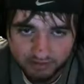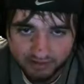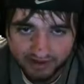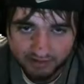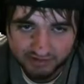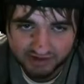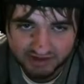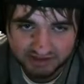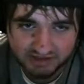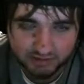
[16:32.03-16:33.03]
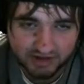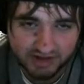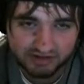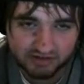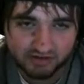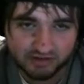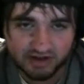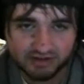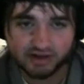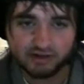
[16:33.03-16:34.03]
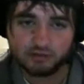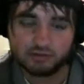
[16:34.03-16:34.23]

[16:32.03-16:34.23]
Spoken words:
That was actually way easier than I thought it would